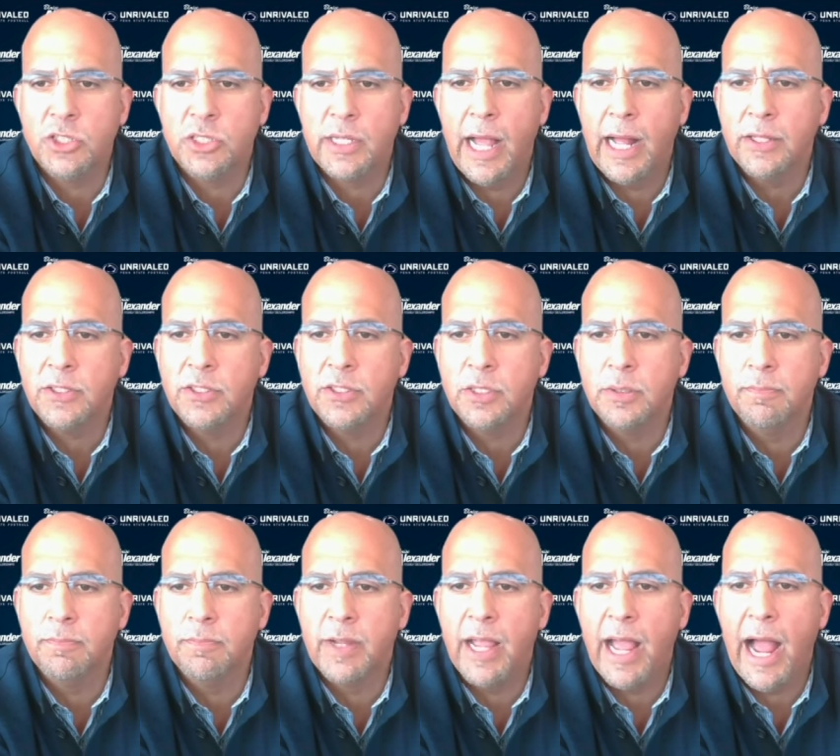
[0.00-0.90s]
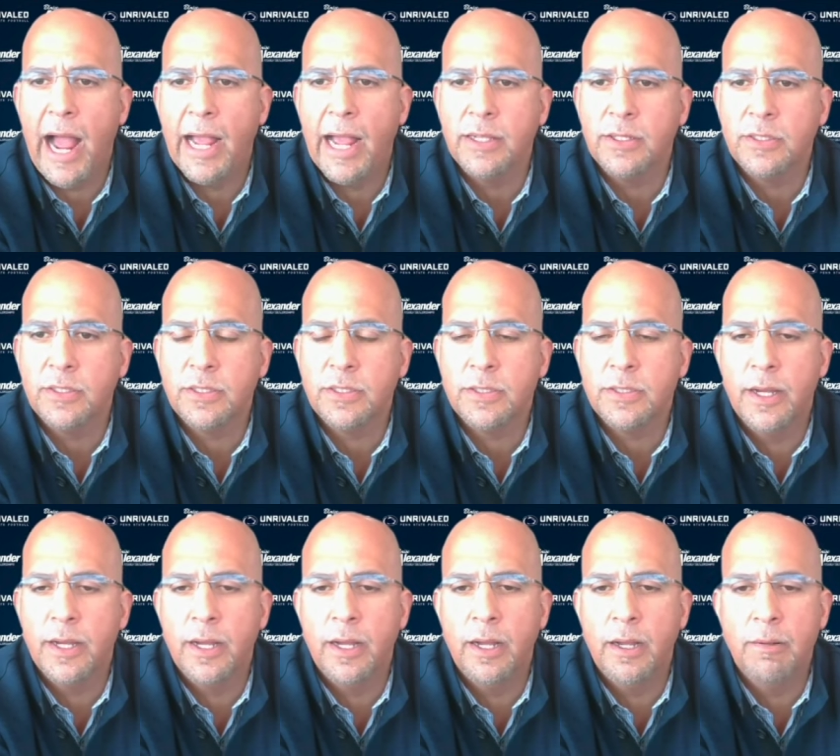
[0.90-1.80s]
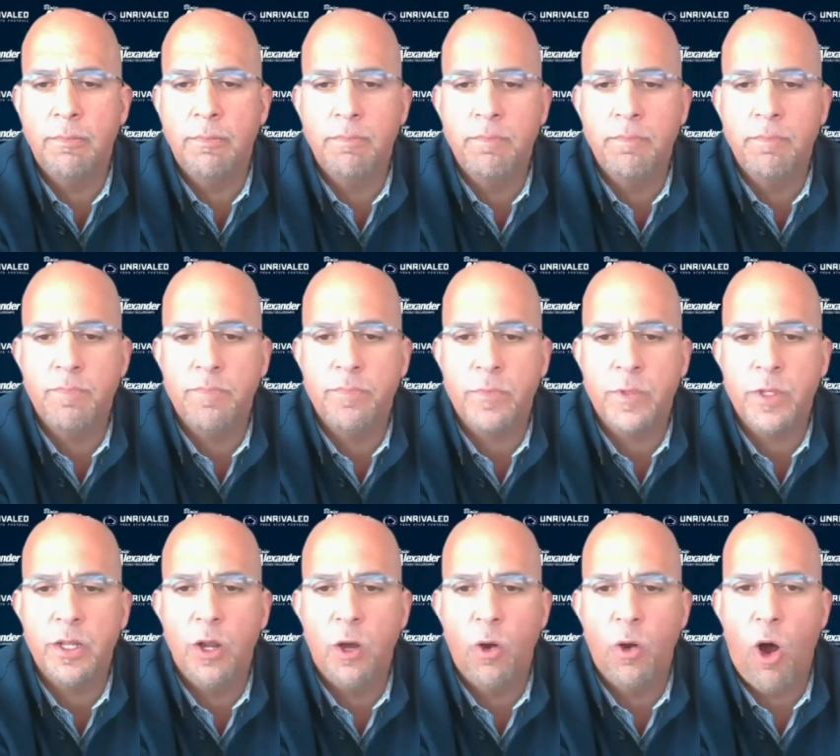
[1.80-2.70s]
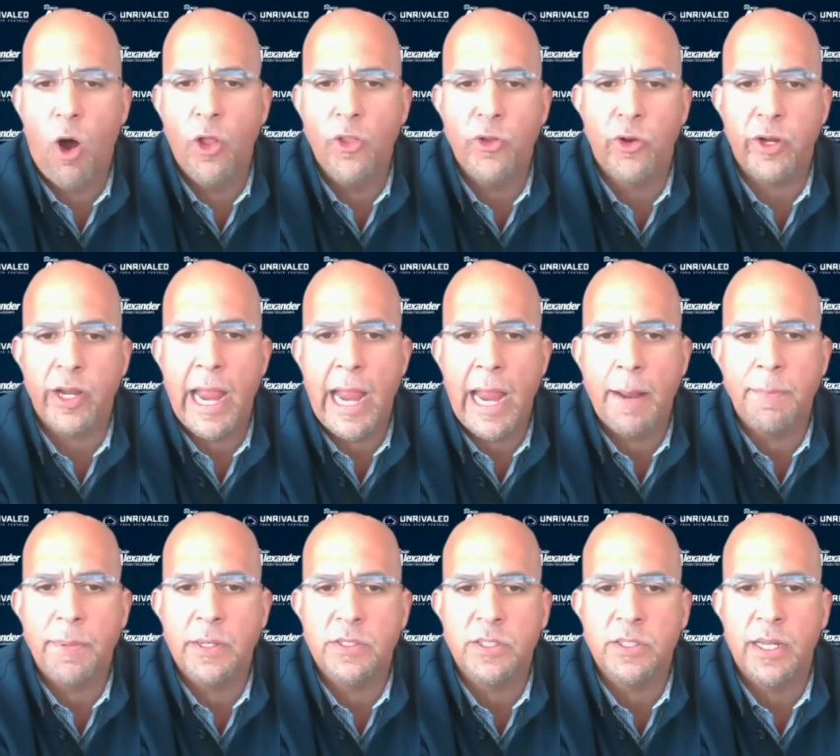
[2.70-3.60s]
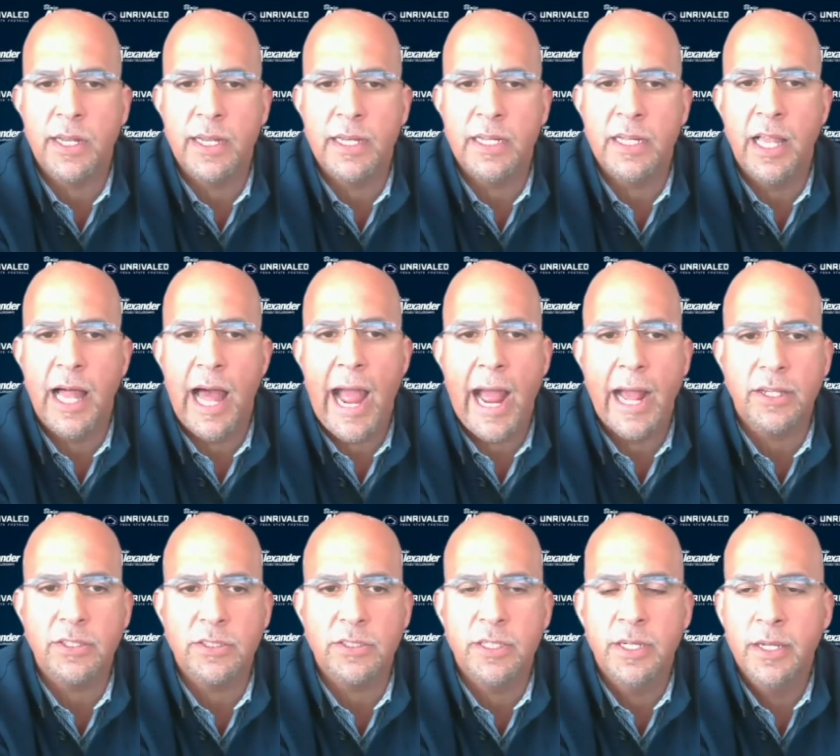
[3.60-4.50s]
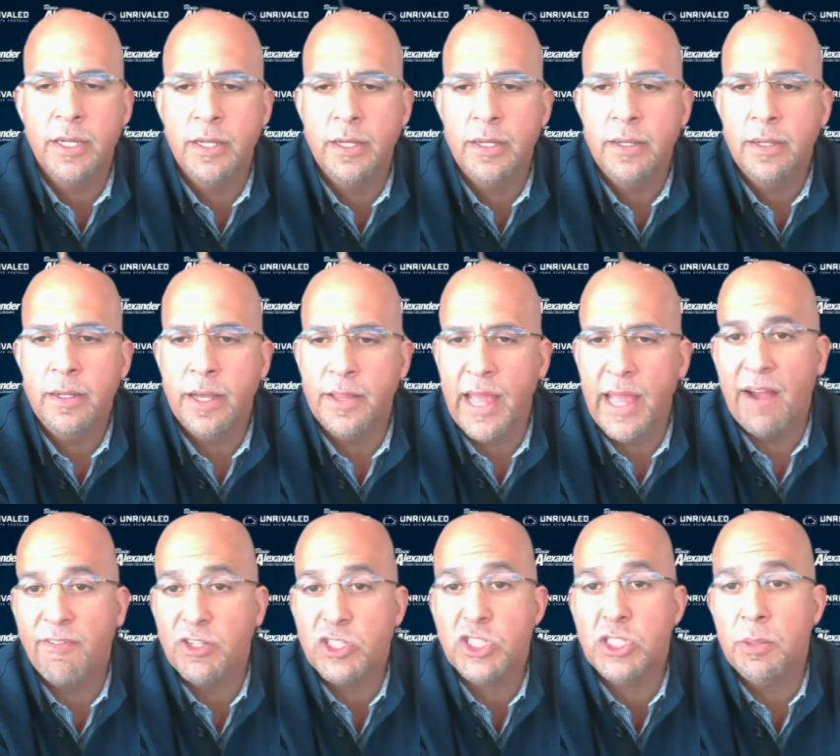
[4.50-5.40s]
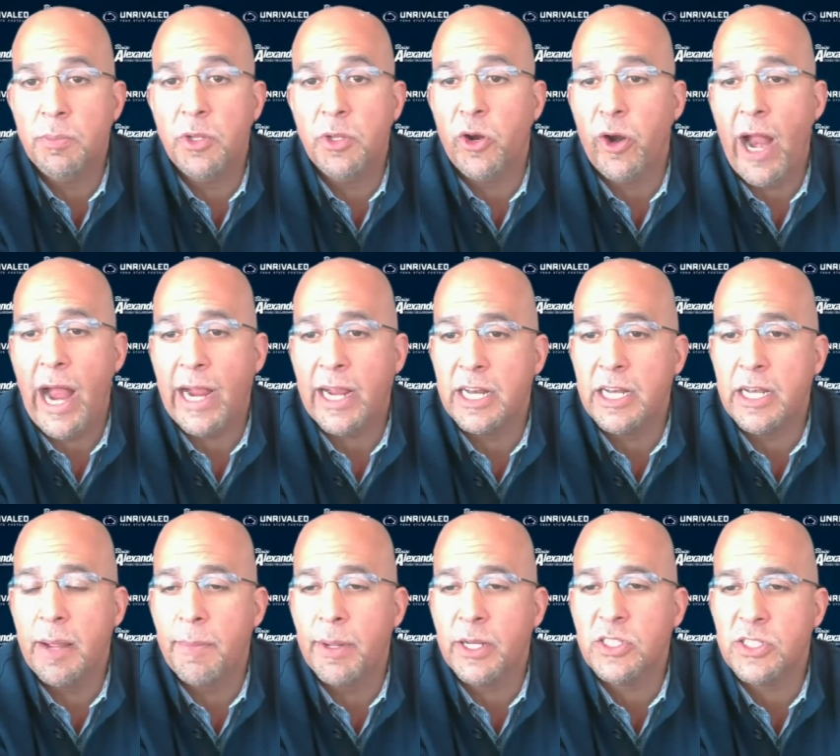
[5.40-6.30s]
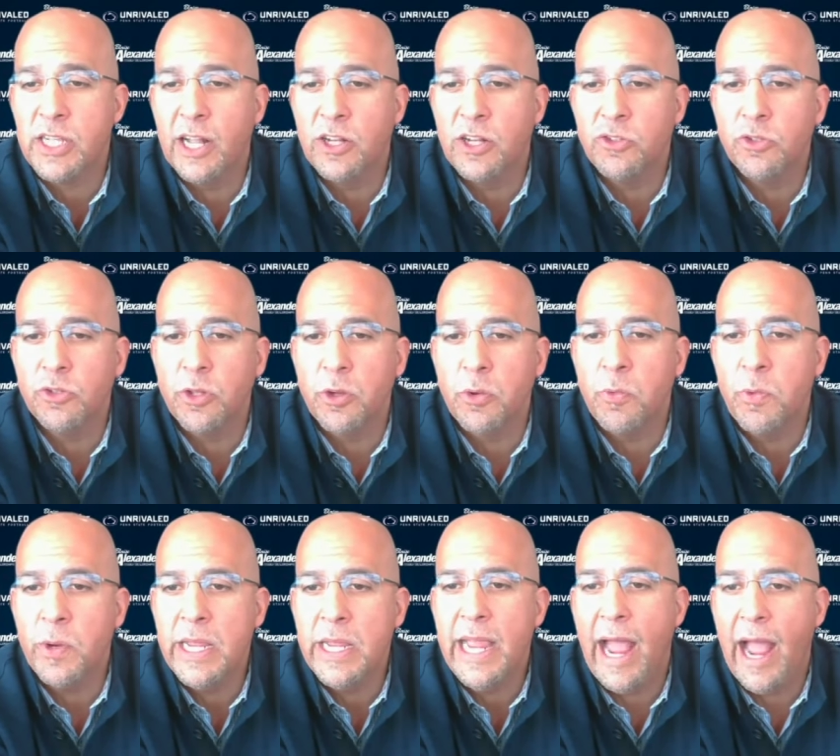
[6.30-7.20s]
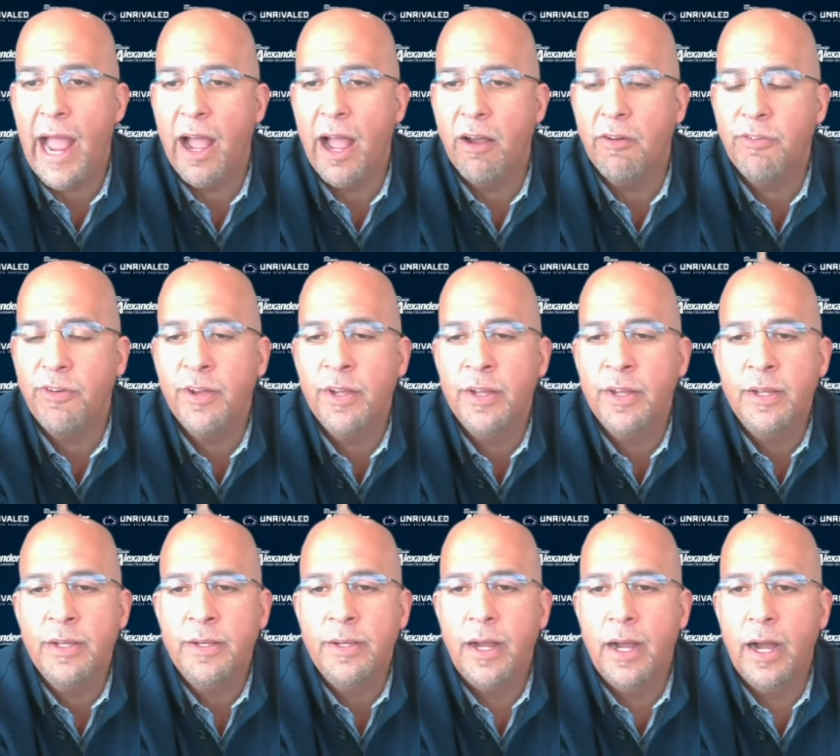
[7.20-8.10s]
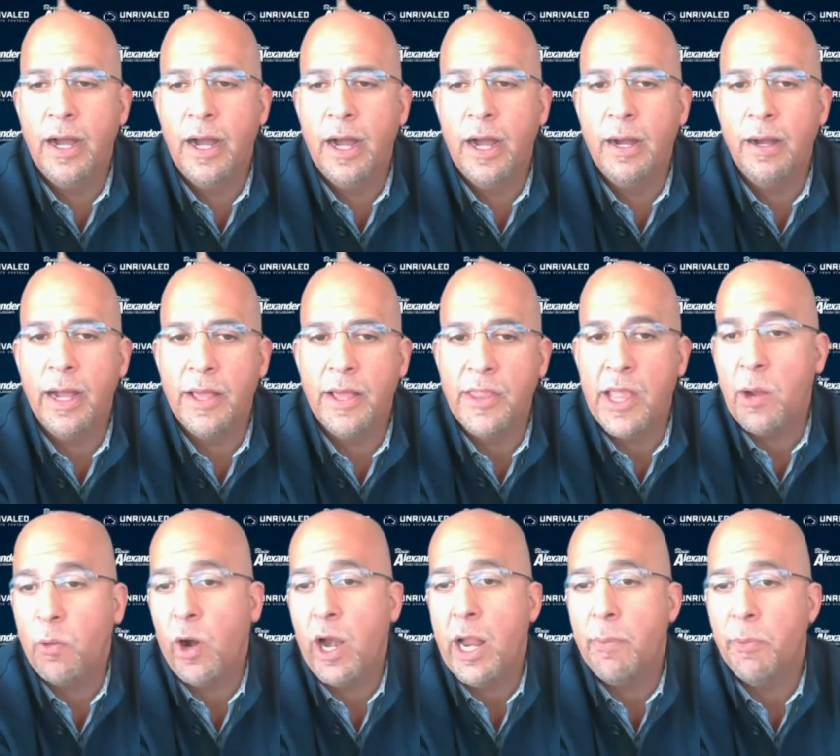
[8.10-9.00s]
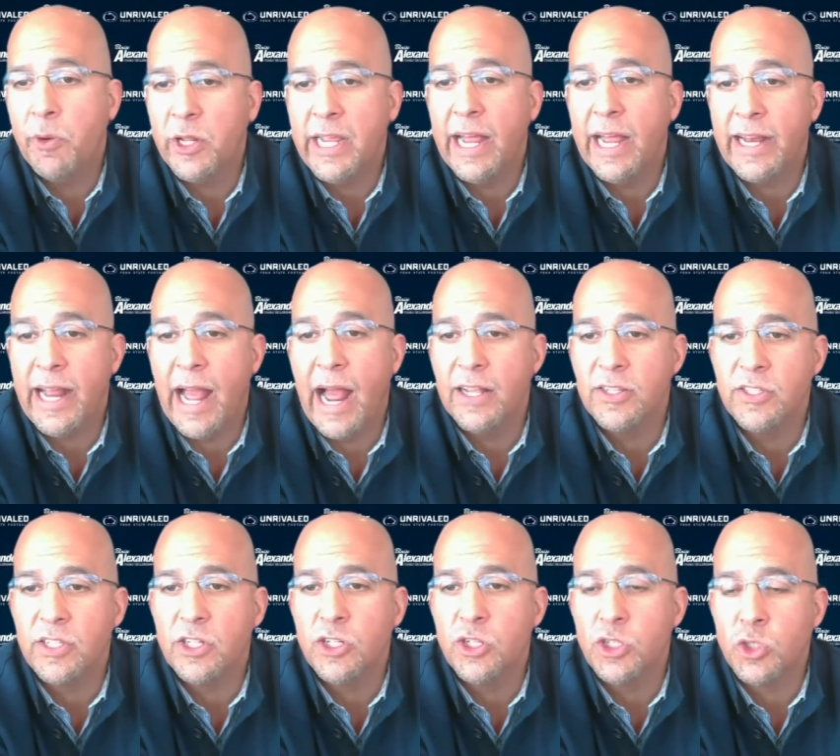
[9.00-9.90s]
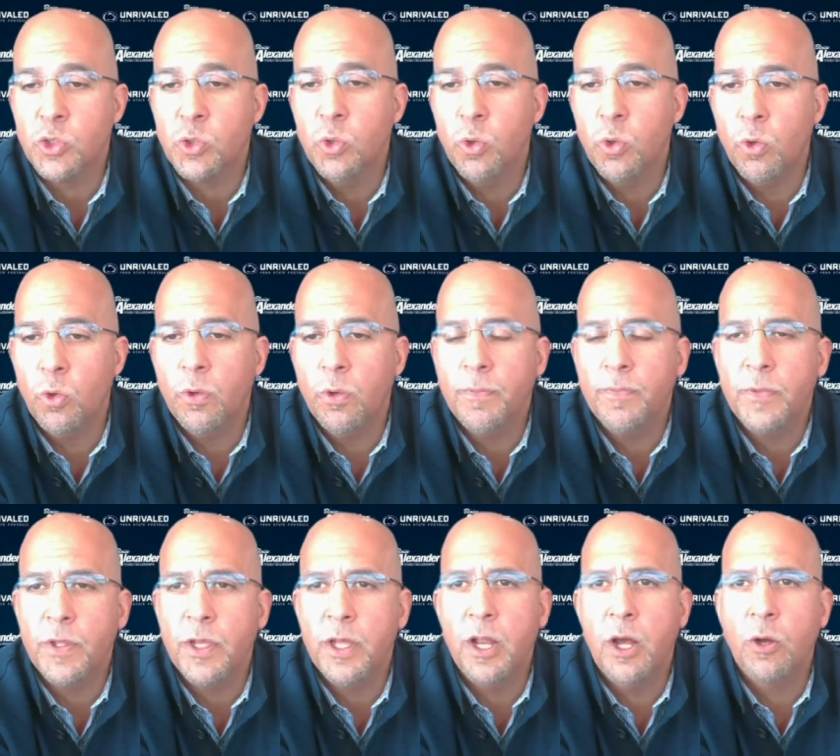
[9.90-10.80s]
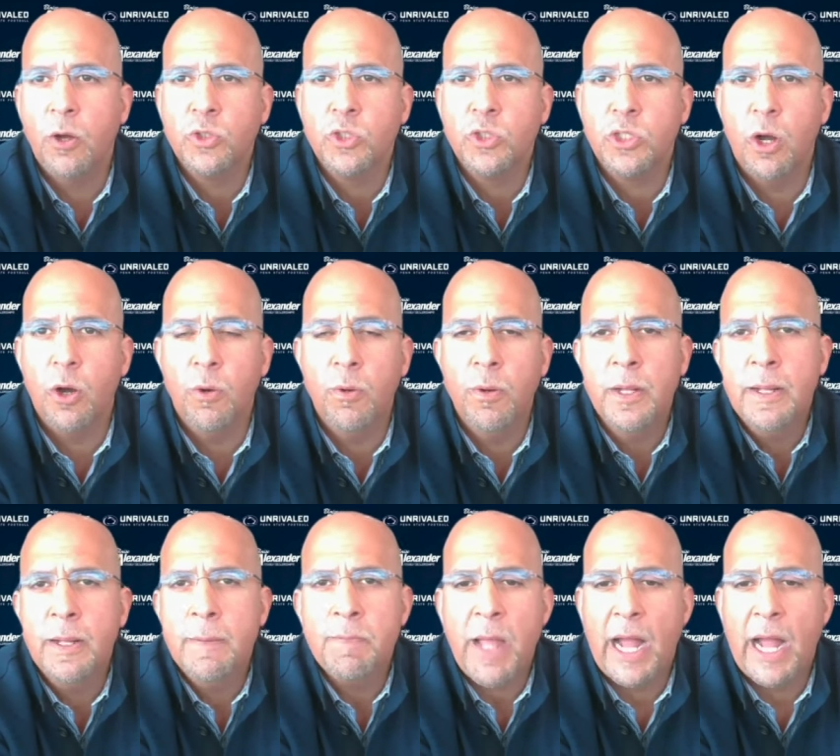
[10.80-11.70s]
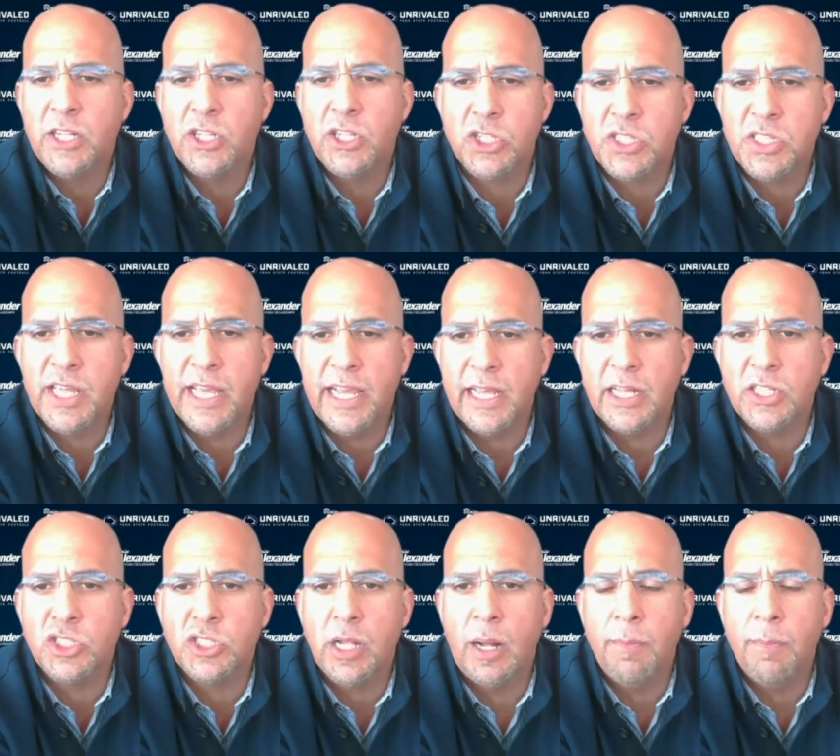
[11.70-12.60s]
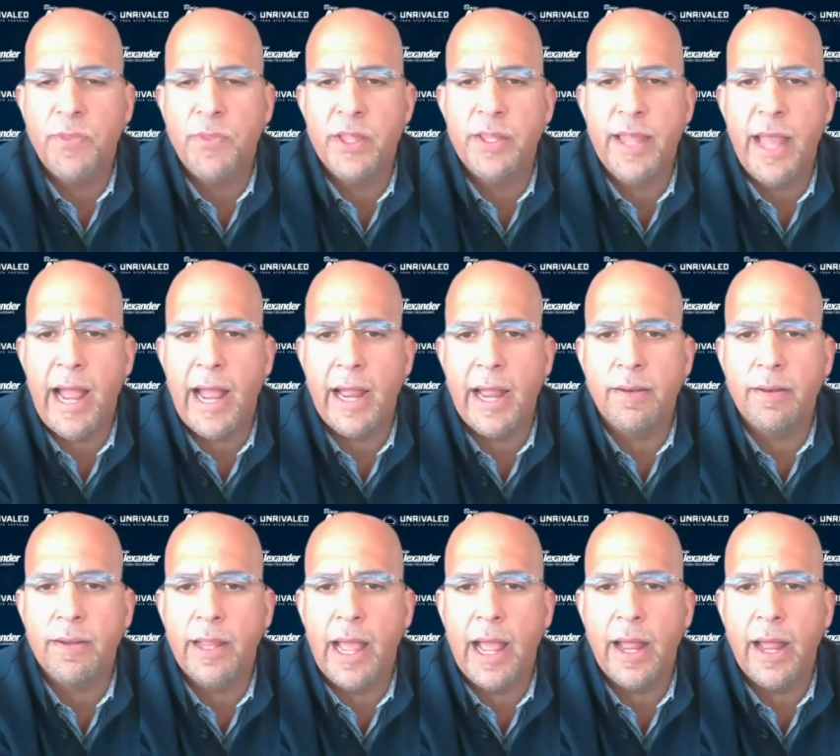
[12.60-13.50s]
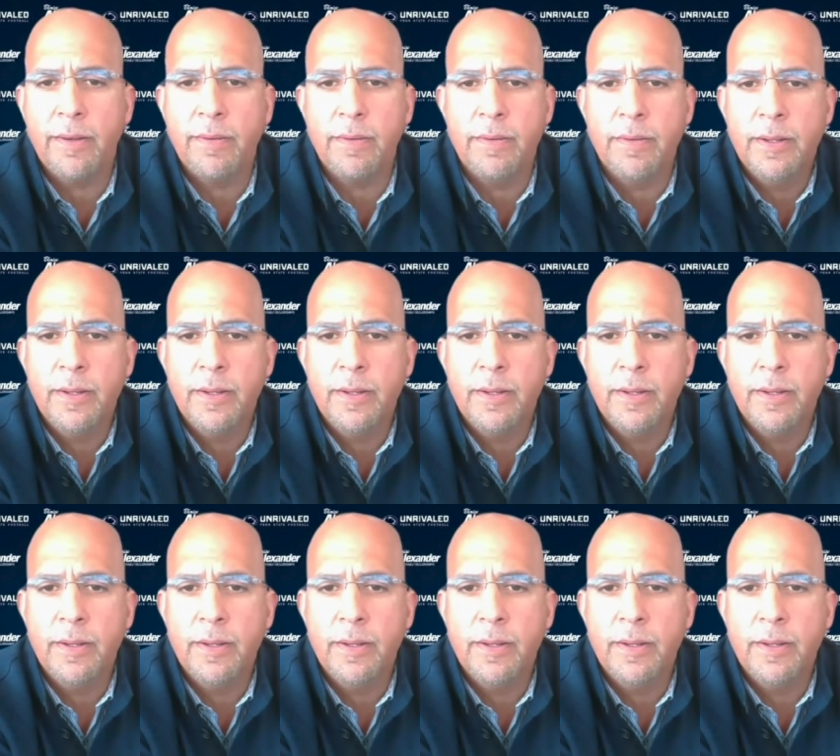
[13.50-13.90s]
got some guys, you know, on their campus and in class, and they have a similar academic schedule that we have, and they were able to get guys into school, you know. So I just think it's something that